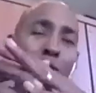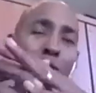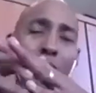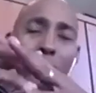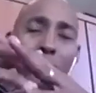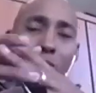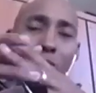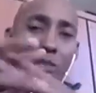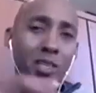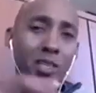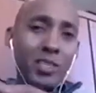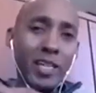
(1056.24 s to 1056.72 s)
of
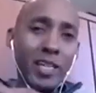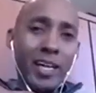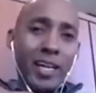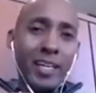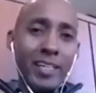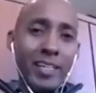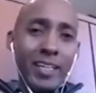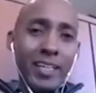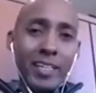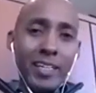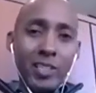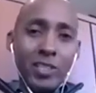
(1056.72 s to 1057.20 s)
us, because I had
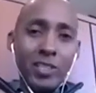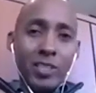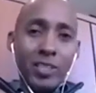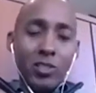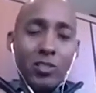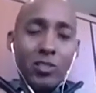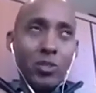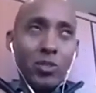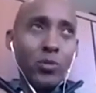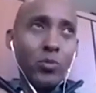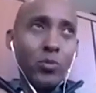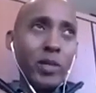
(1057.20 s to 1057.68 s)
an agency
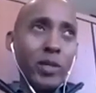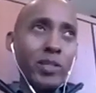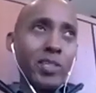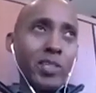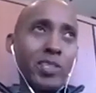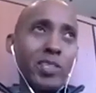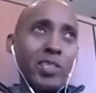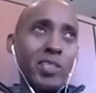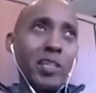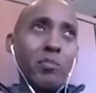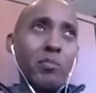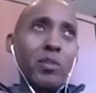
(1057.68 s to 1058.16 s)
too, and we had the
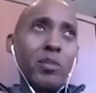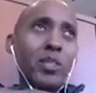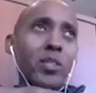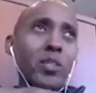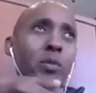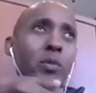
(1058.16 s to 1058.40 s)
same deal. We